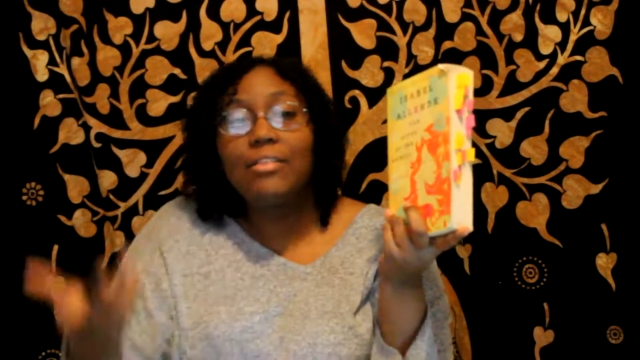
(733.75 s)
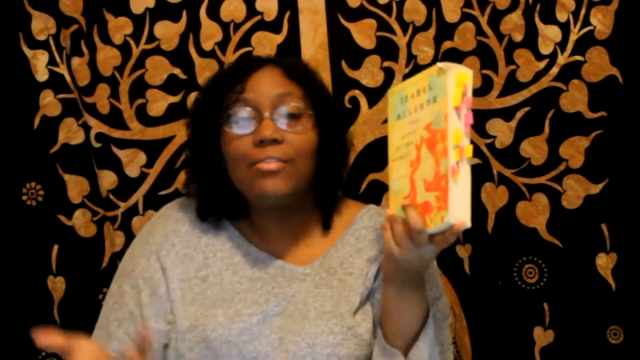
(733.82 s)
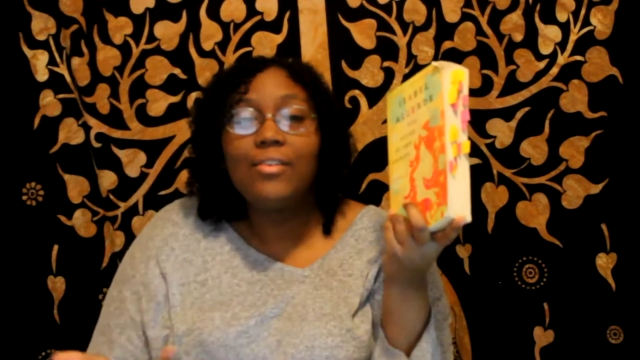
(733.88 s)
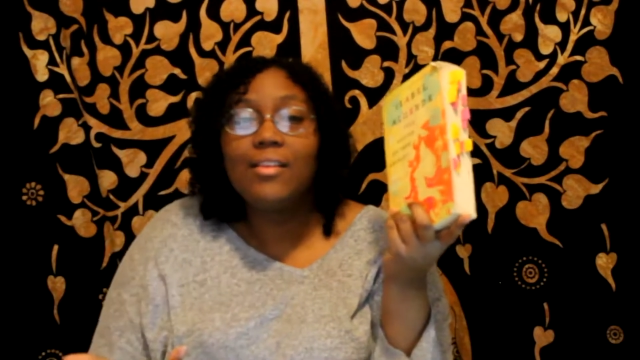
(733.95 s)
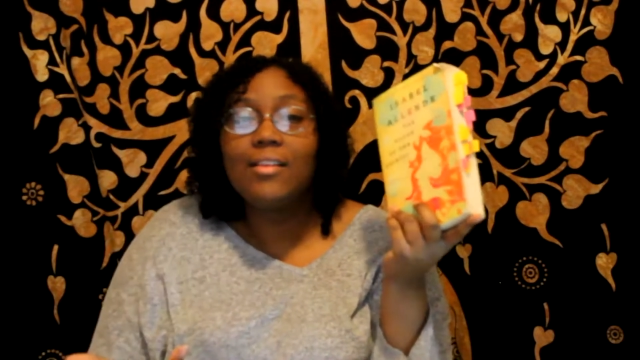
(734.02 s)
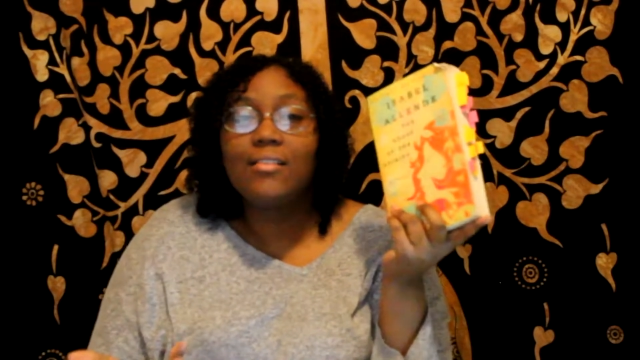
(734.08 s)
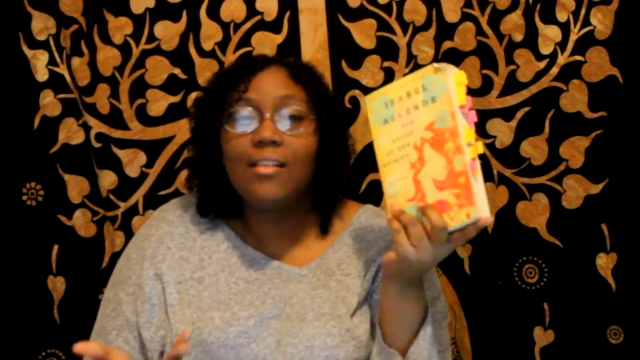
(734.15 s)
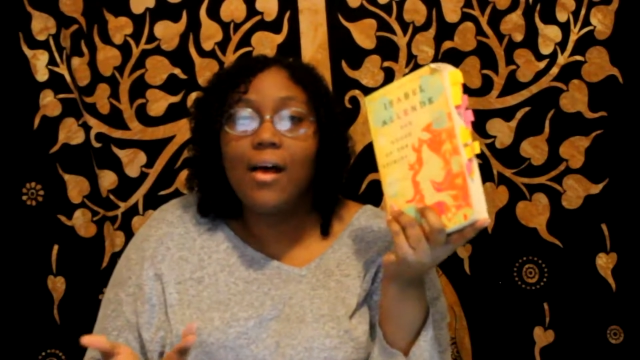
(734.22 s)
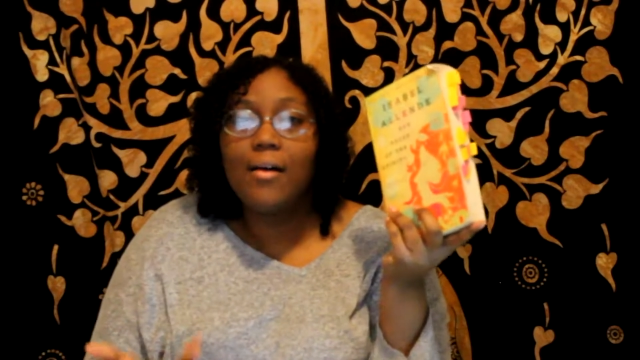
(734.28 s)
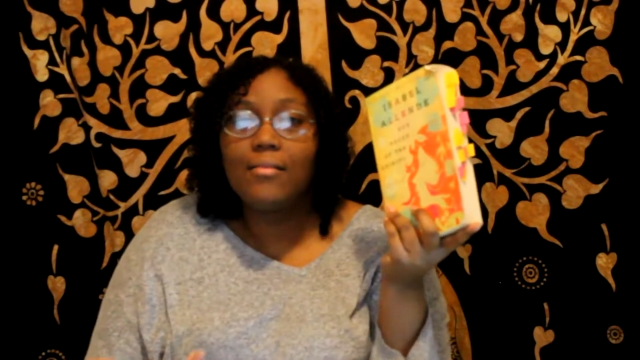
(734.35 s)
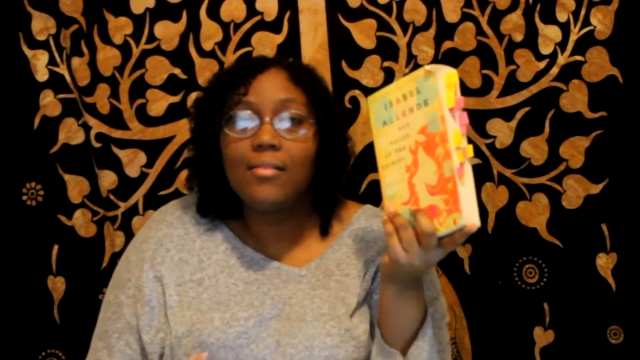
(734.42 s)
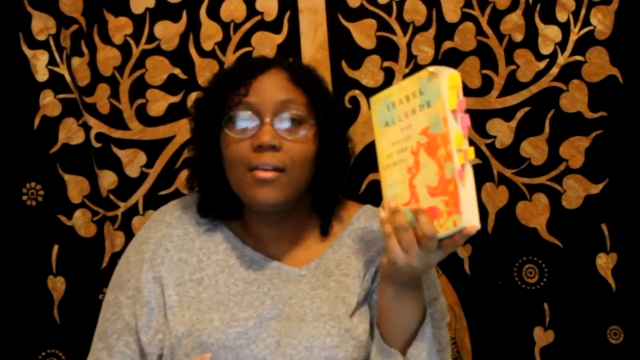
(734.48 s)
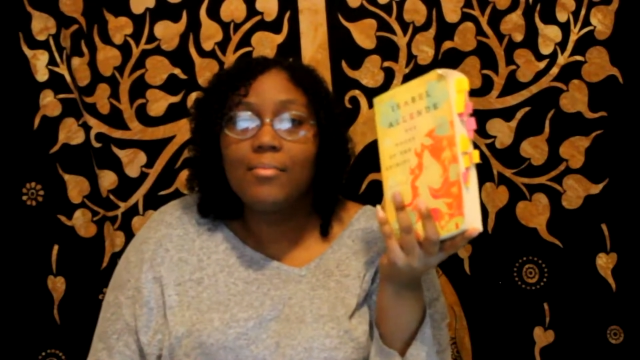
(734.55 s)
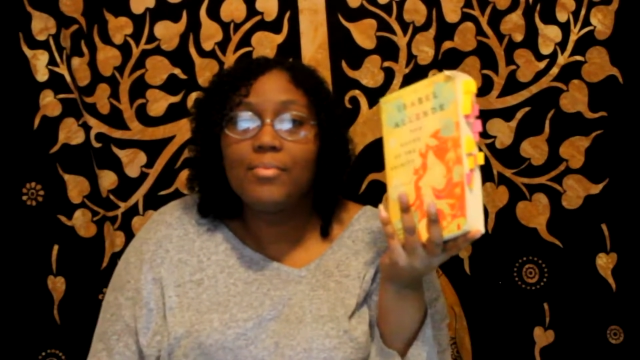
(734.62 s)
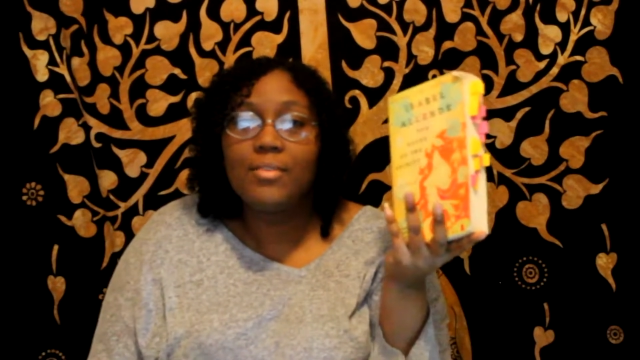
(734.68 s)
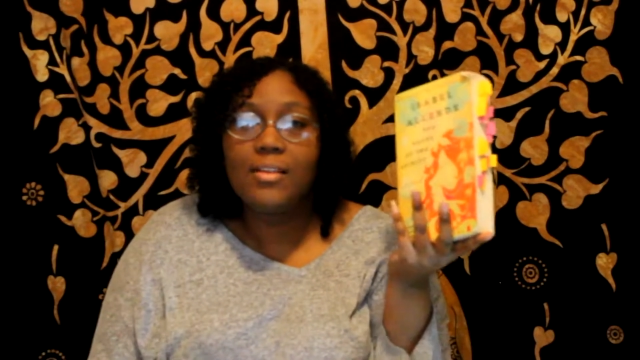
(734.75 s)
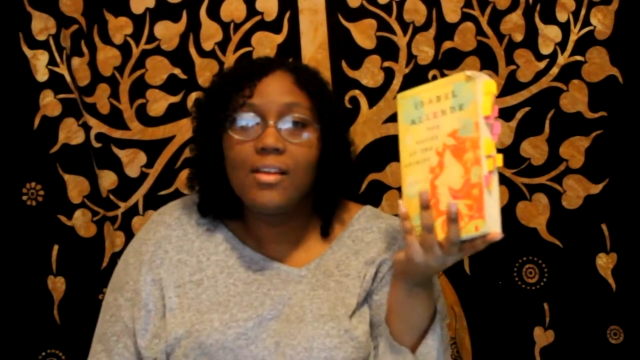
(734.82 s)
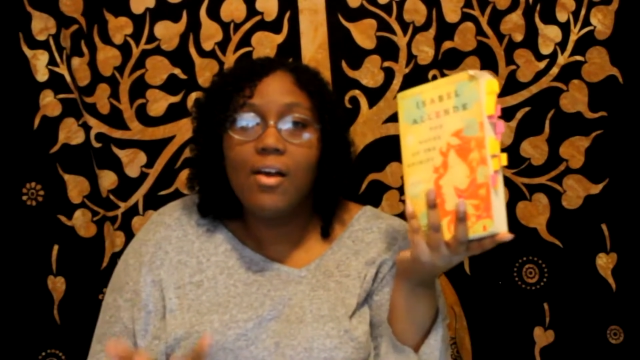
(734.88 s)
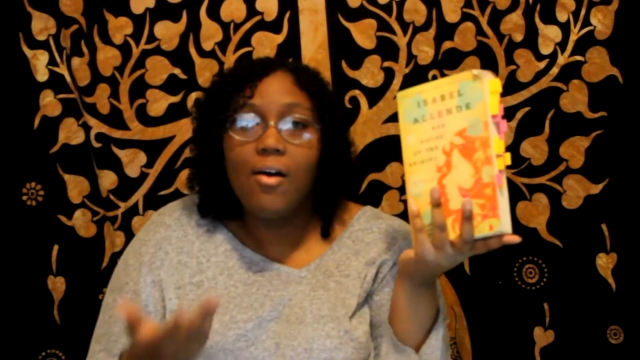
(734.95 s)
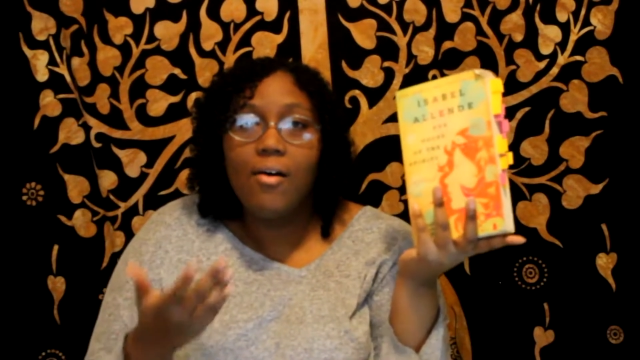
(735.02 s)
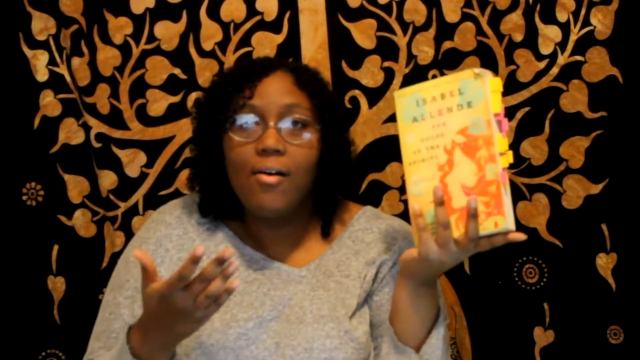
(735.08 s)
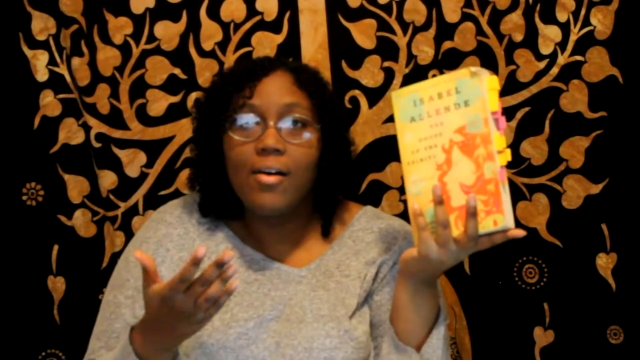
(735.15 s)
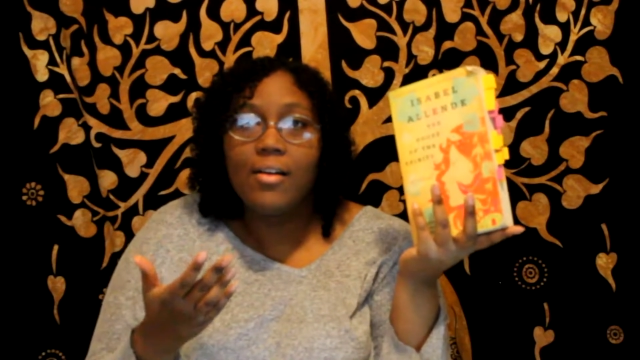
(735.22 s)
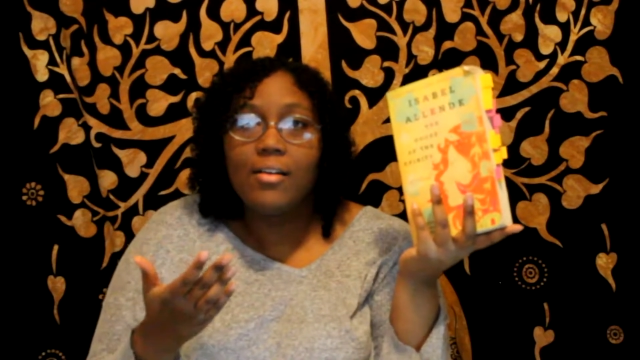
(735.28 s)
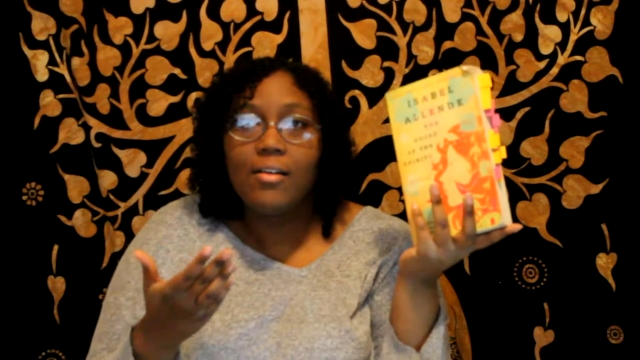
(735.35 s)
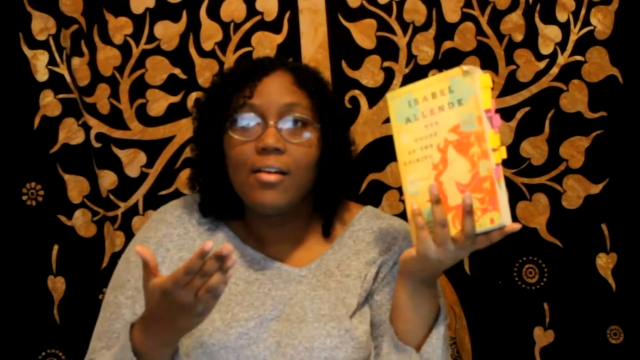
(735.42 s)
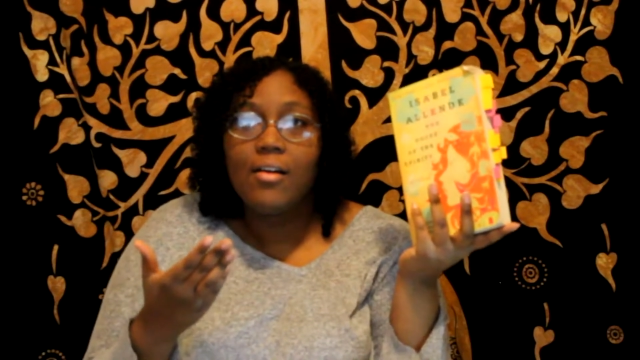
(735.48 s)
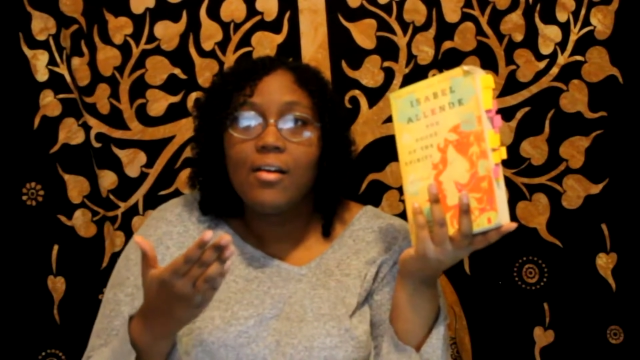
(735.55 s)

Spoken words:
doing this autopsy on